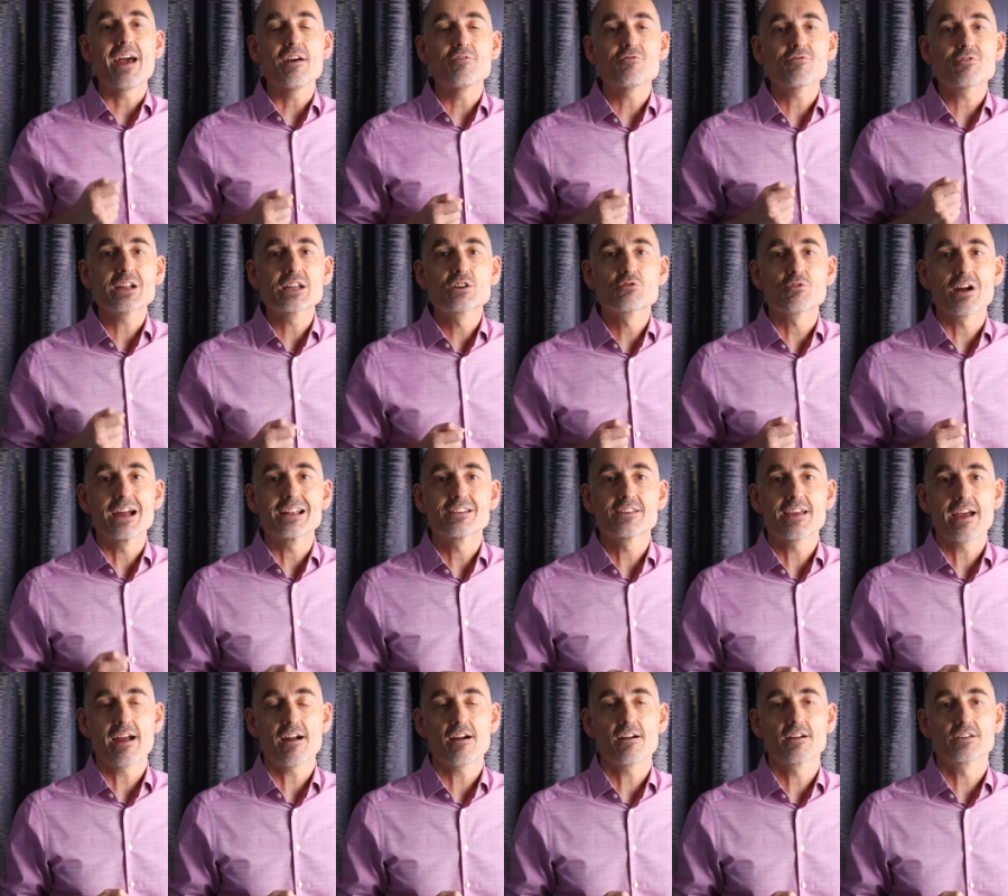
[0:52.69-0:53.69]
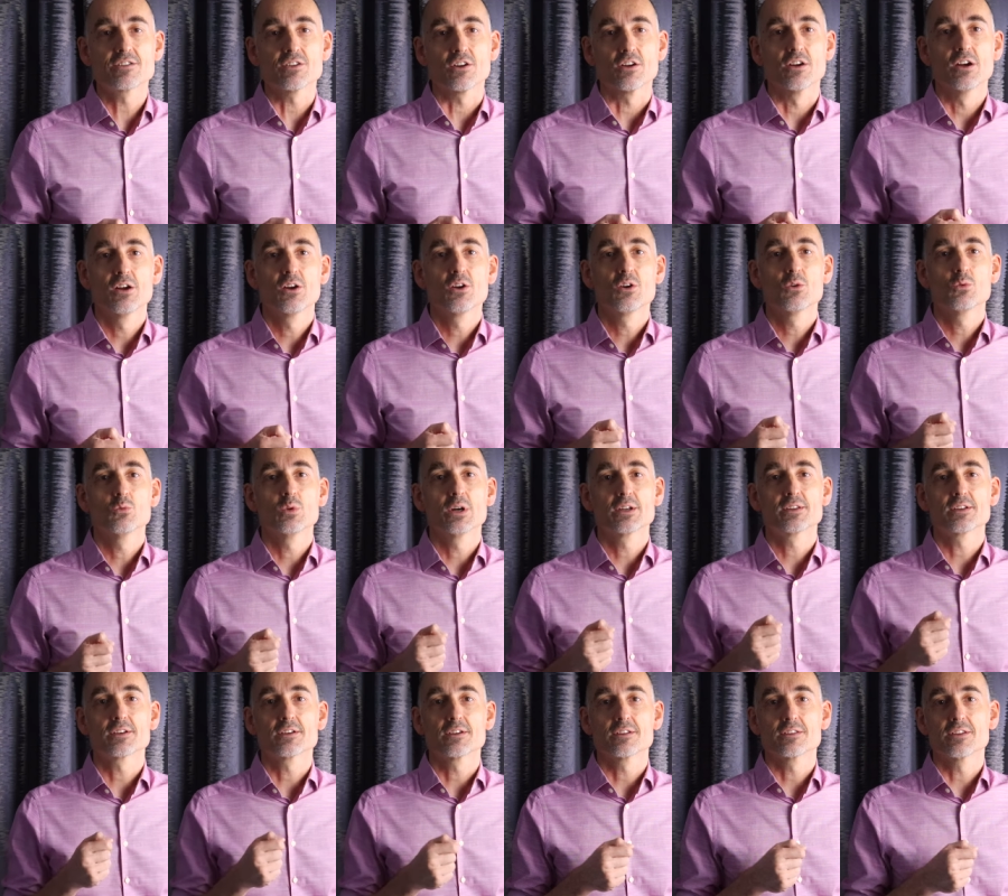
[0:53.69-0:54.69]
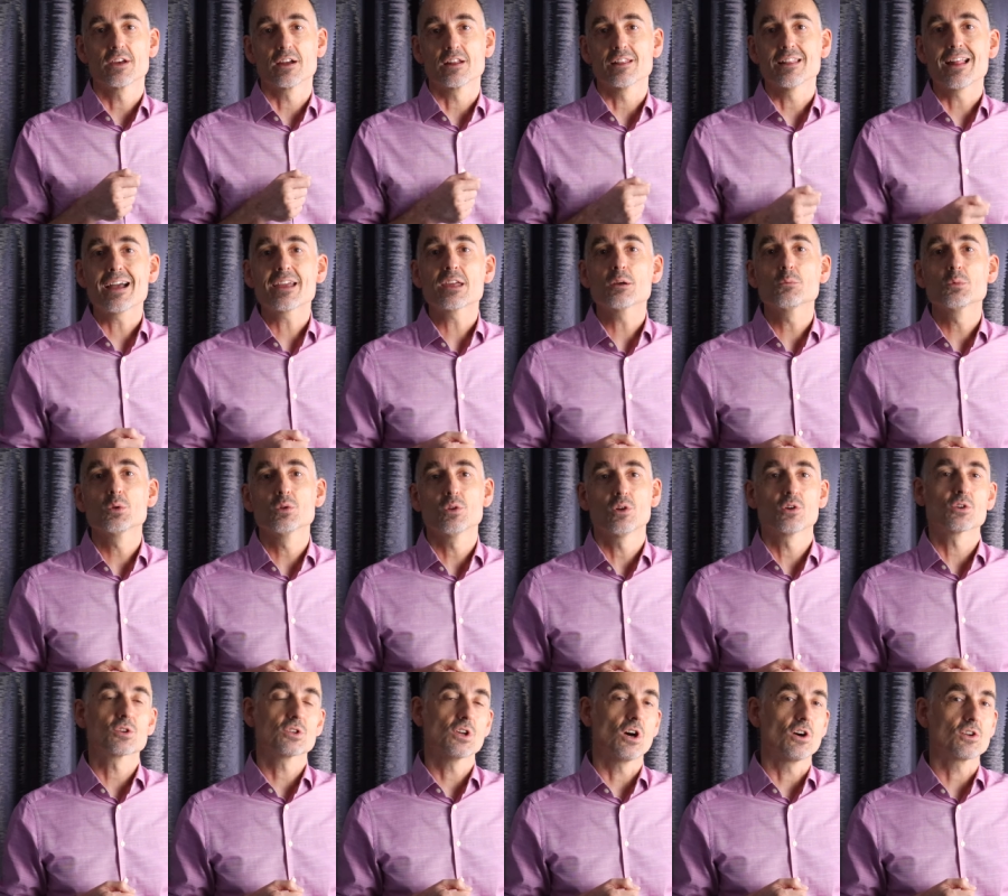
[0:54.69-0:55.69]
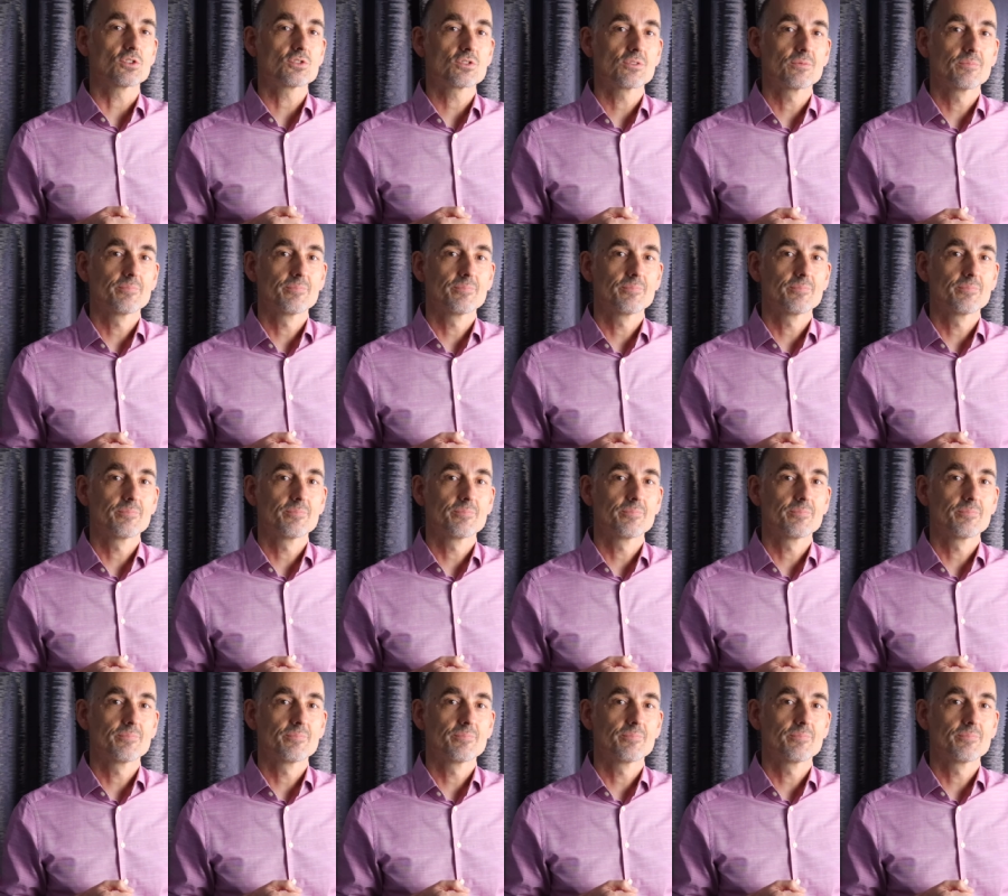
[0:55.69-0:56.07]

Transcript: every great character, whether they're likable or not.